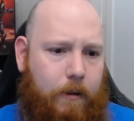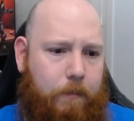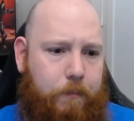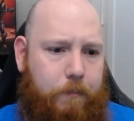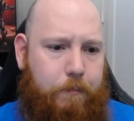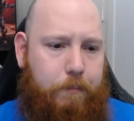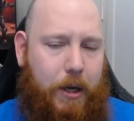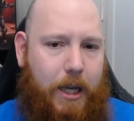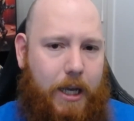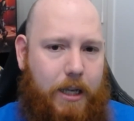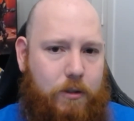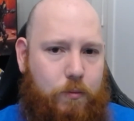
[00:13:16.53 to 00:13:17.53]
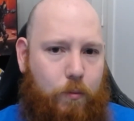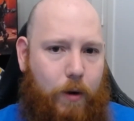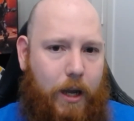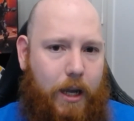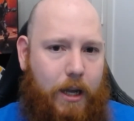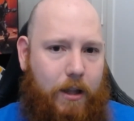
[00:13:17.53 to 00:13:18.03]
But here's
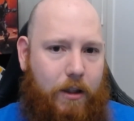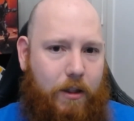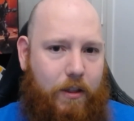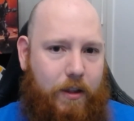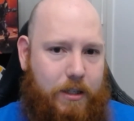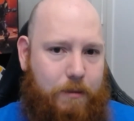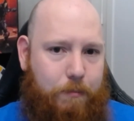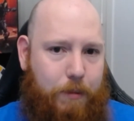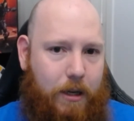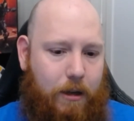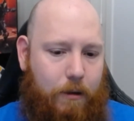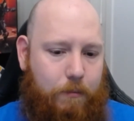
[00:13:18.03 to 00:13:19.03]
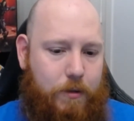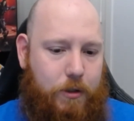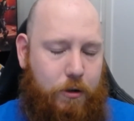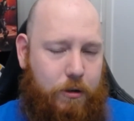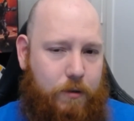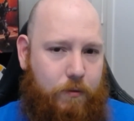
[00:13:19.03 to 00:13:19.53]
where this becomes
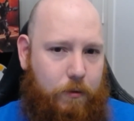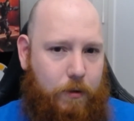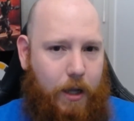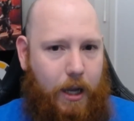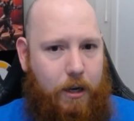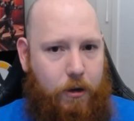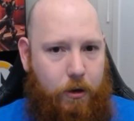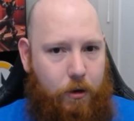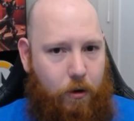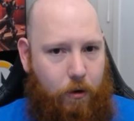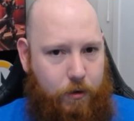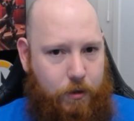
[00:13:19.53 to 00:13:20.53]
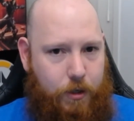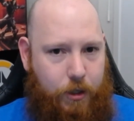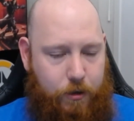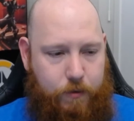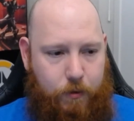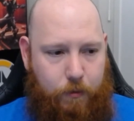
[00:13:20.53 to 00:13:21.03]
useful and not
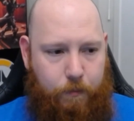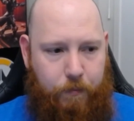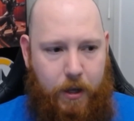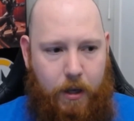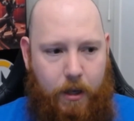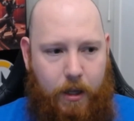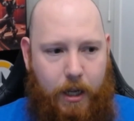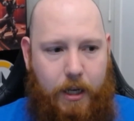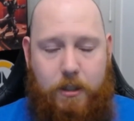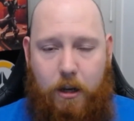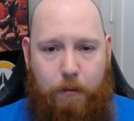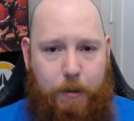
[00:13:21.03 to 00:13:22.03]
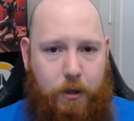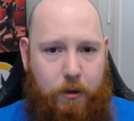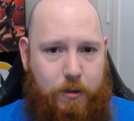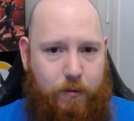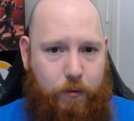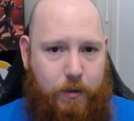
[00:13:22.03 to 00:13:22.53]
useful. It is going to be
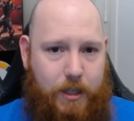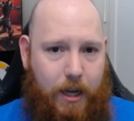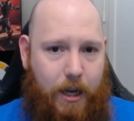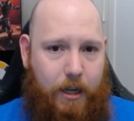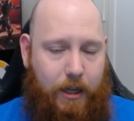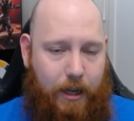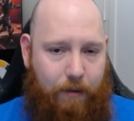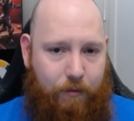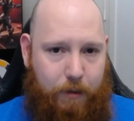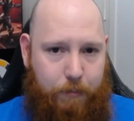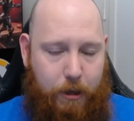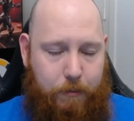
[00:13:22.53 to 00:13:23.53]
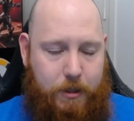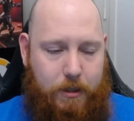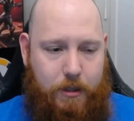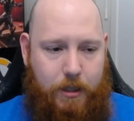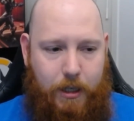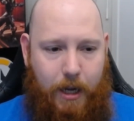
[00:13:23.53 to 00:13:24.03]
useful for, say, leveling
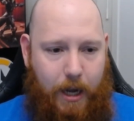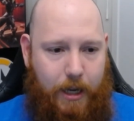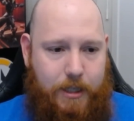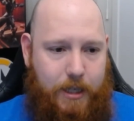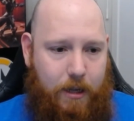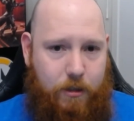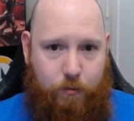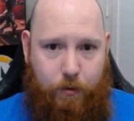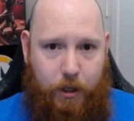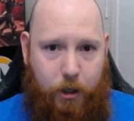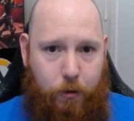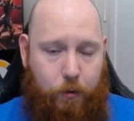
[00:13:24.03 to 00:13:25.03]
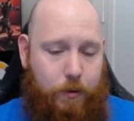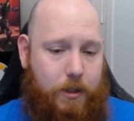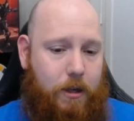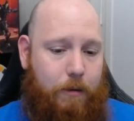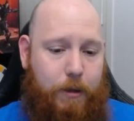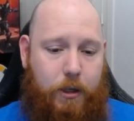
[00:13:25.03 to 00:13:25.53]
purposes. Yeah, it sounds really cool. It's
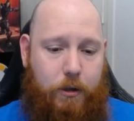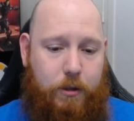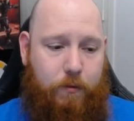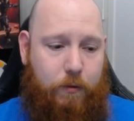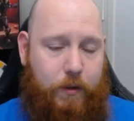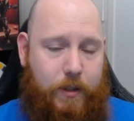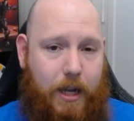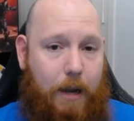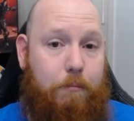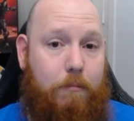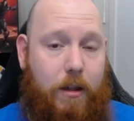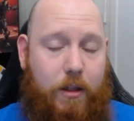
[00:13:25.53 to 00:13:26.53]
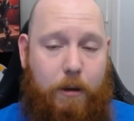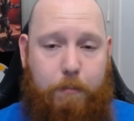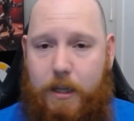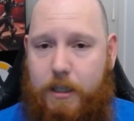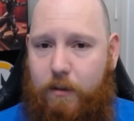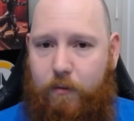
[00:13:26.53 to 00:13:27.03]
going to be useful for, say, Mythic
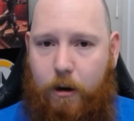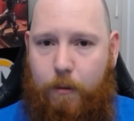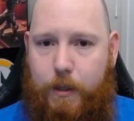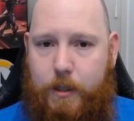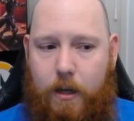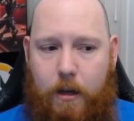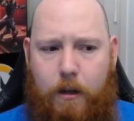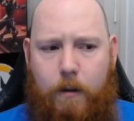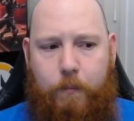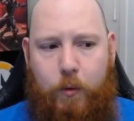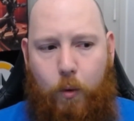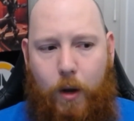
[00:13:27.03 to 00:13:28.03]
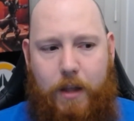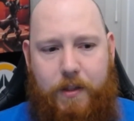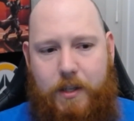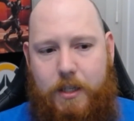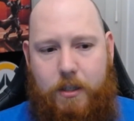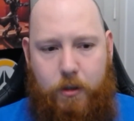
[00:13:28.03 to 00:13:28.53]
Plus environments. Where
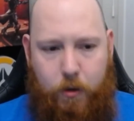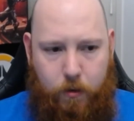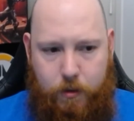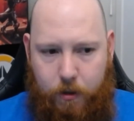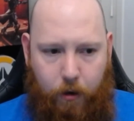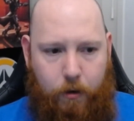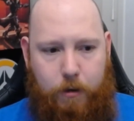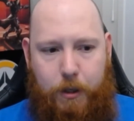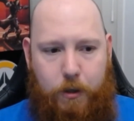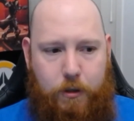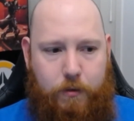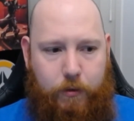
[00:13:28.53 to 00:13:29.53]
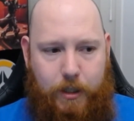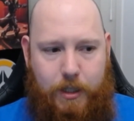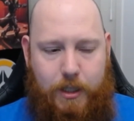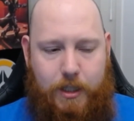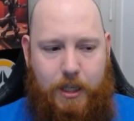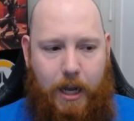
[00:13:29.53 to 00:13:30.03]
this is not going to be useful is,
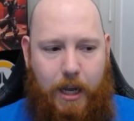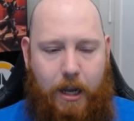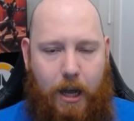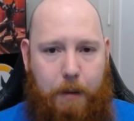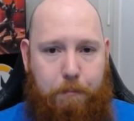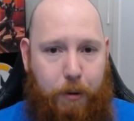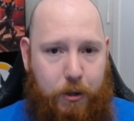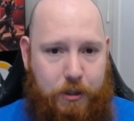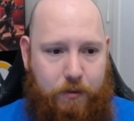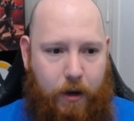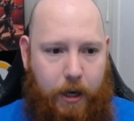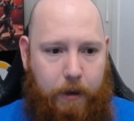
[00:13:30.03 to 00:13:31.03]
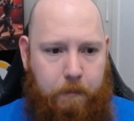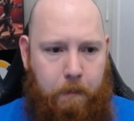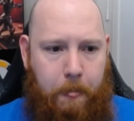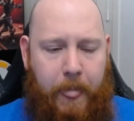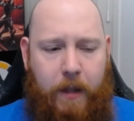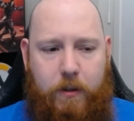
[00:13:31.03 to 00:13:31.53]
say, a boss fight.
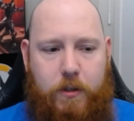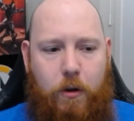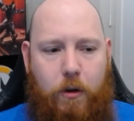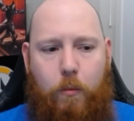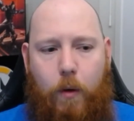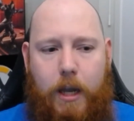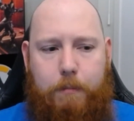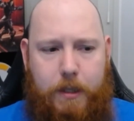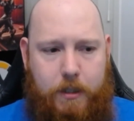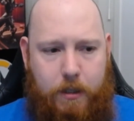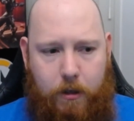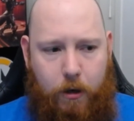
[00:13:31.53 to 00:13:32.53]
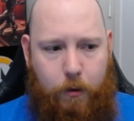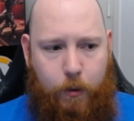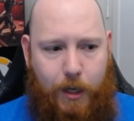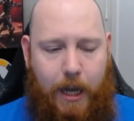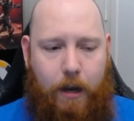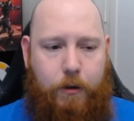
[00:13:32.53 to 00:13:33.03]
There's no way Blizzard are going to
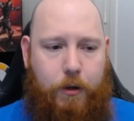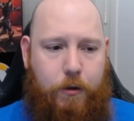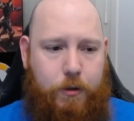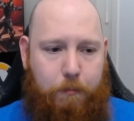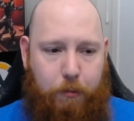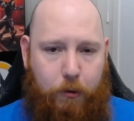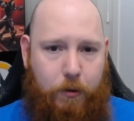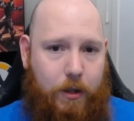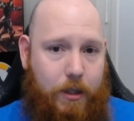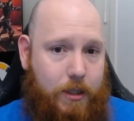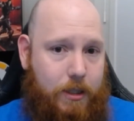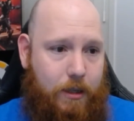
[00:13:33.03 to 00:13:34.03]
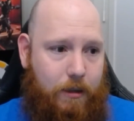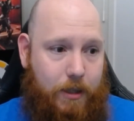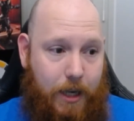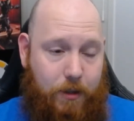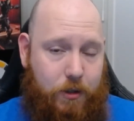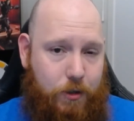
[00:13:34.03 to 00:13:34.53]
allow you to put this
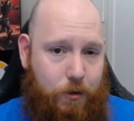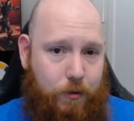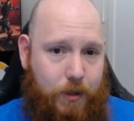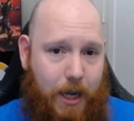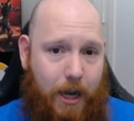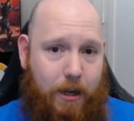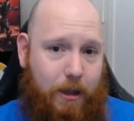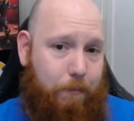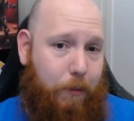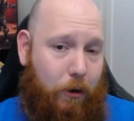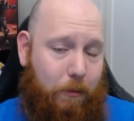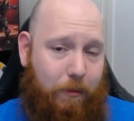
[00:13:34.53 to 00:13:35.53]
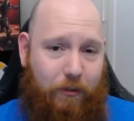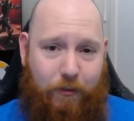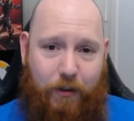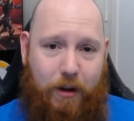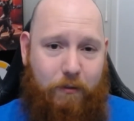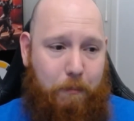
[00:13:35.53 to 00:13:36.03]
Death's Due down at the bottom of the
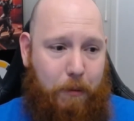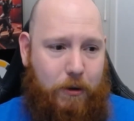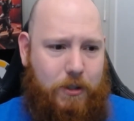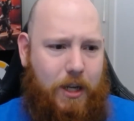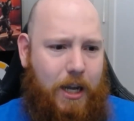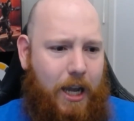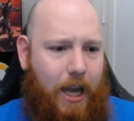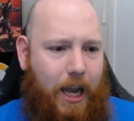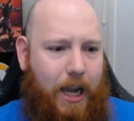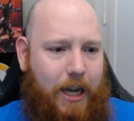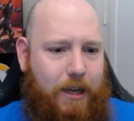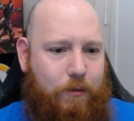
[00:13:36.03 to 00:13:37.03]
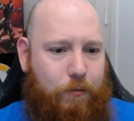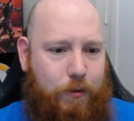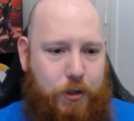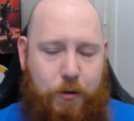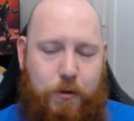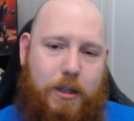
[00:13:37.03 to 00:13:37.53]
feet of a boss and
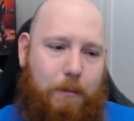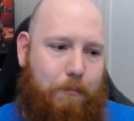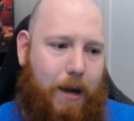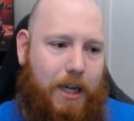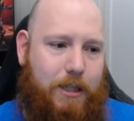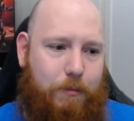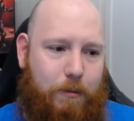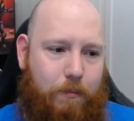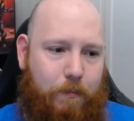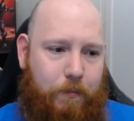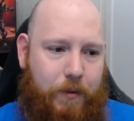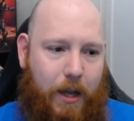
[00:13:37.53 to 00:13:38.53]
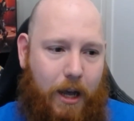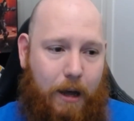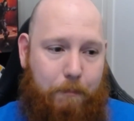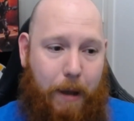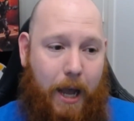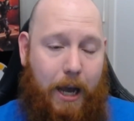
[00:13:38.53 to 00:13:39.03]
reduce the maximum
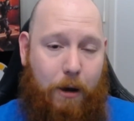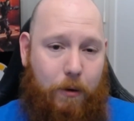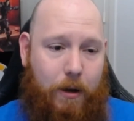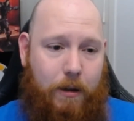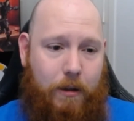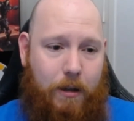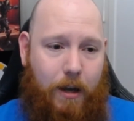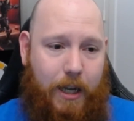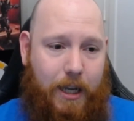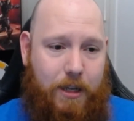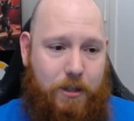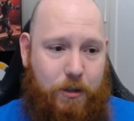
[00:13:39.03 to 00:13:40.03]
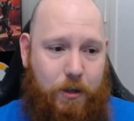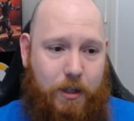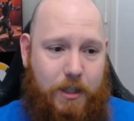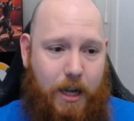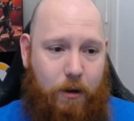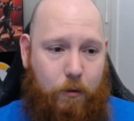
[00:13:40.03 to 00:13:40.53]
power, I guess you could
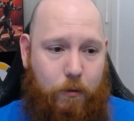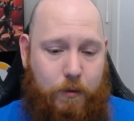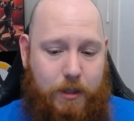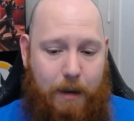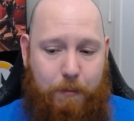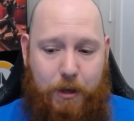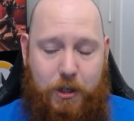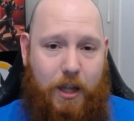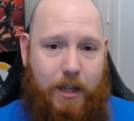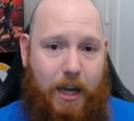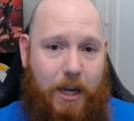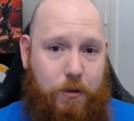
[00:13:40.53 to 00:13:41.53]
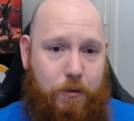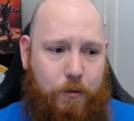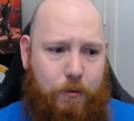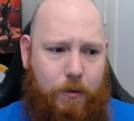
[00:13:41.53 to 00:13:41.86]
say, or damage that they do